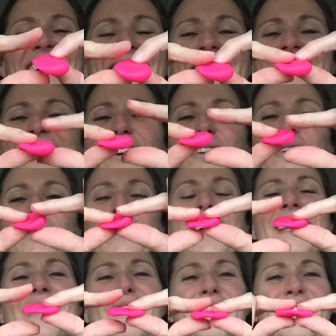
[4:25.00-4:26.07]
Any
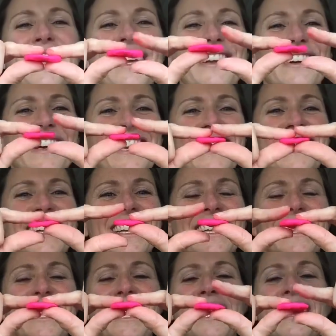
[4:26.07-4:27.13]
old thing your kids can
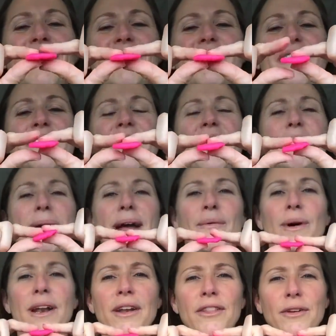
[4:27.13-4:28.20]
think of that they might
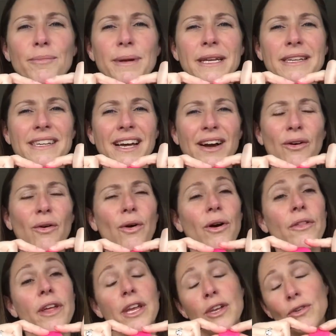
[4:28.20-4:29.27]
want on their pizza,
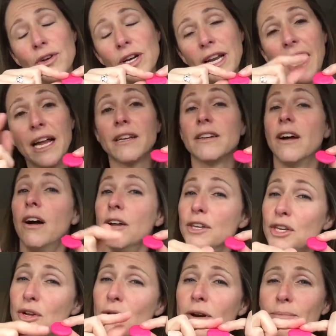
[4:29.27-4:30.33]
or that you could ask on
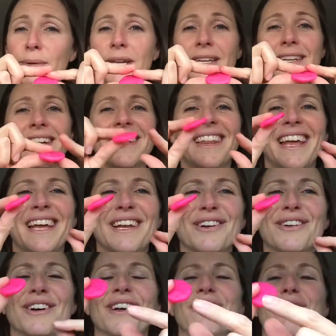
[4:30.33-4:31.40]
your pizza. They can
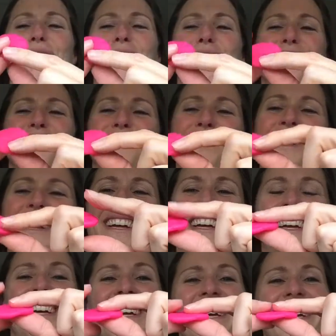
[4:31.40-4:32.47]
cook it for you.
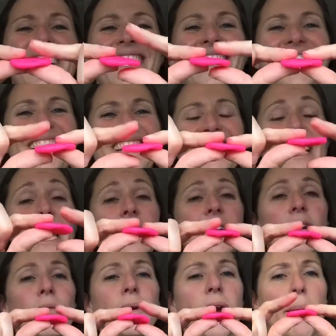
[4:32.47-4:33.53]
Again,
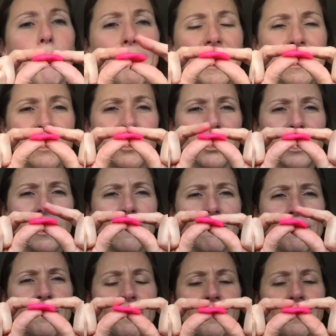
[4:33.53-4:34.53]
here we are pinching.